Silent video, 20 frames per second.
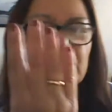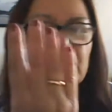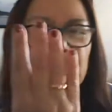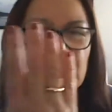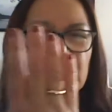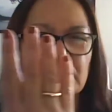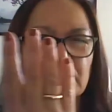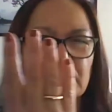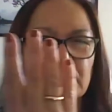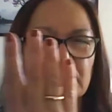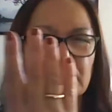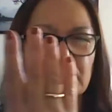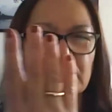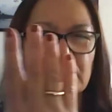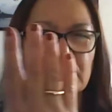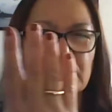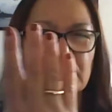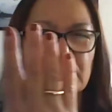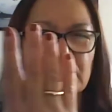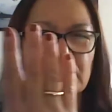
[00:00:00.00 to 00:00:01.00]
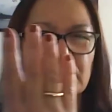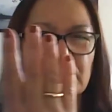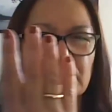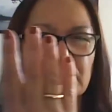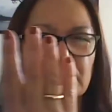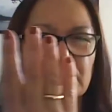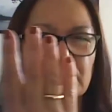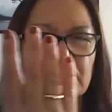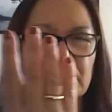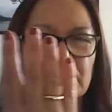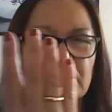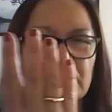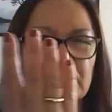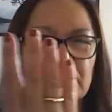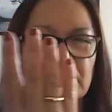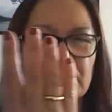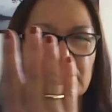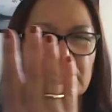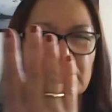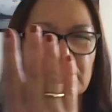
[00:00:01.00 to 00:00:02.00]
see my fingers?
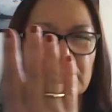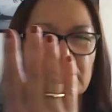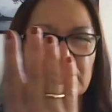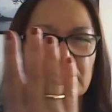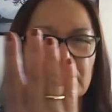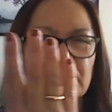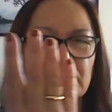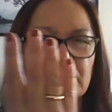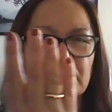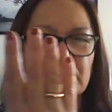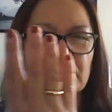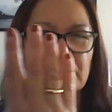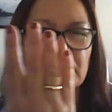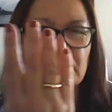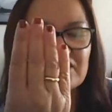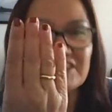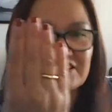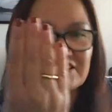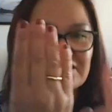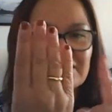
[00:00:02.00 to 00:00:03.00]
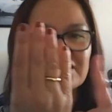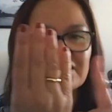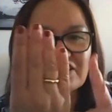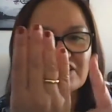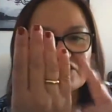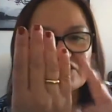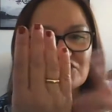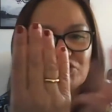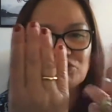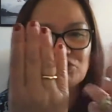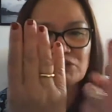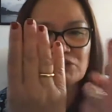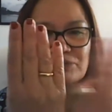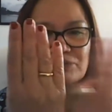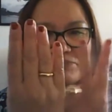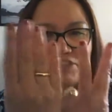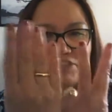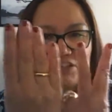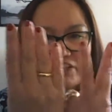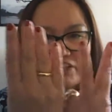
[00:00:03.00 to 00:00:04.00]
Okay. 6 of those
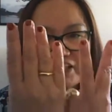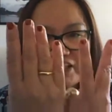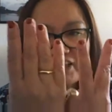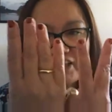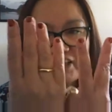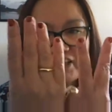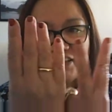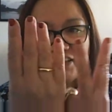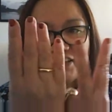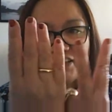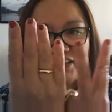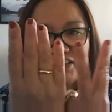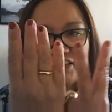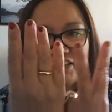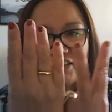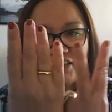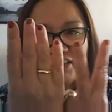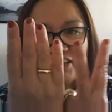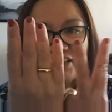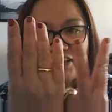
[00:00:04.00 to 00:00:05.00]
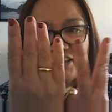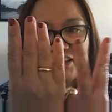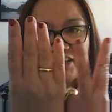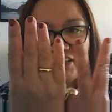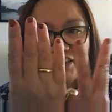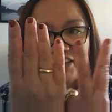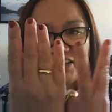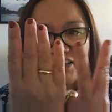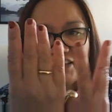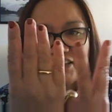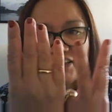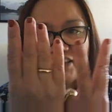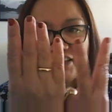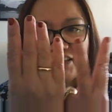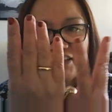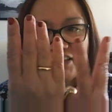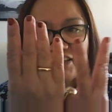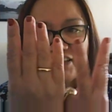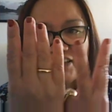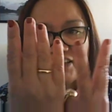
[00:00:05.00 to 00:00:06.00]
strips, okay? 6 of those strips.
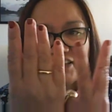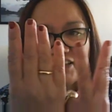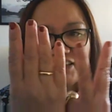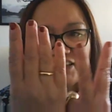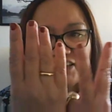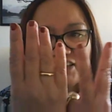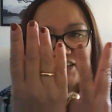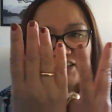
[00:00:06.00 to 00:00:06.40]
Nothing wrong